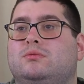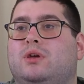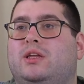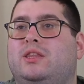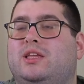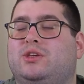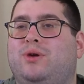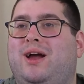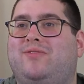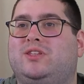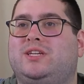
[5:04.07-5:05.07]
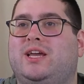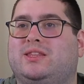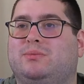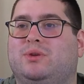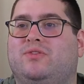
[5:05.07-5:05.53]
and that you have to
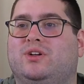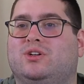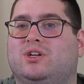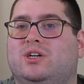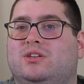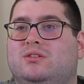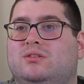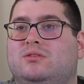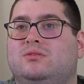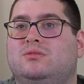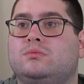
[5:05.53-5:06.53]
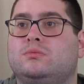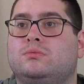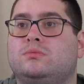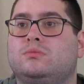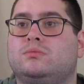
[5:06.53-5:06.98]
take them to feel good.
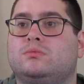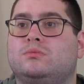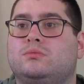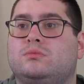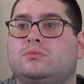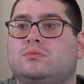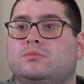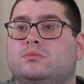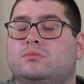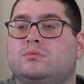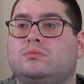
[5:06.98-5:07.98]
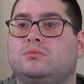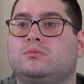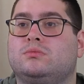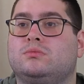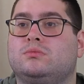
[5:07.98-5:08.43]
BoJack Mysteries will continue
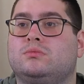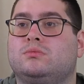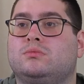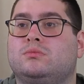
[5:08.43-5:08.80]
after this.